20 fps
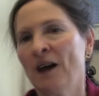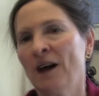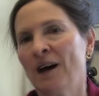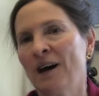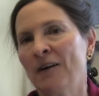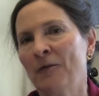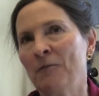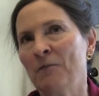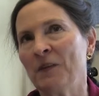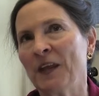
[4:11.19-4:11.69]

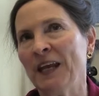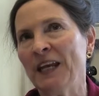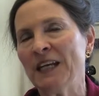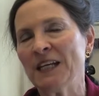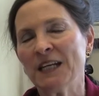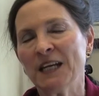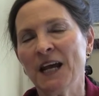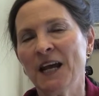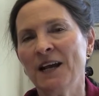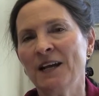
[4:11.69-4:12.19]

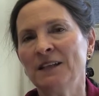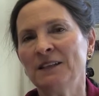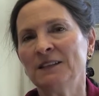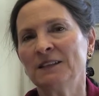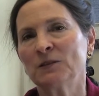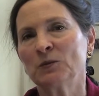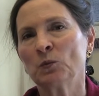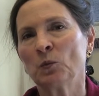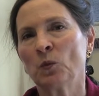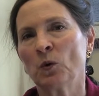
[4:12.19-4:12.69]
In
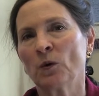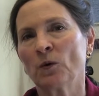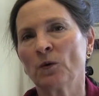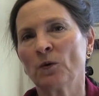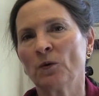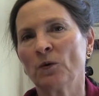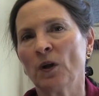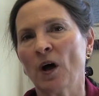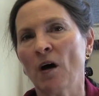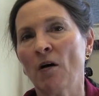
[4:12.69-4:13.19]
today's
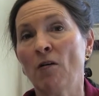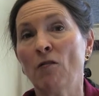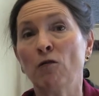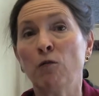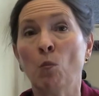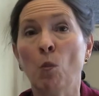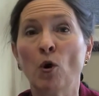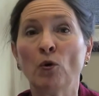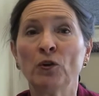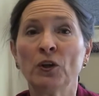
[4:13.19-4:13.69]
world
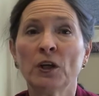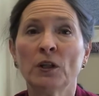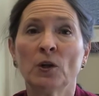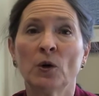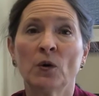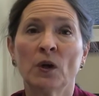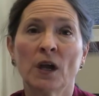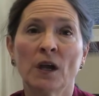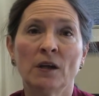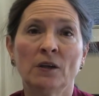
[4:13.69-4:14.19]
of
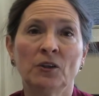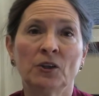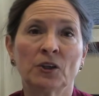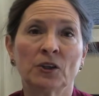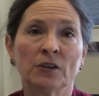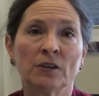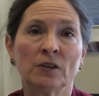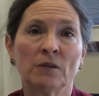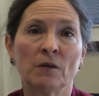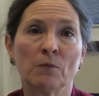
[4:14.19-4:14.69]

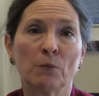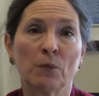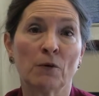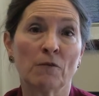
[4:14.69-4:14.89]
multi-location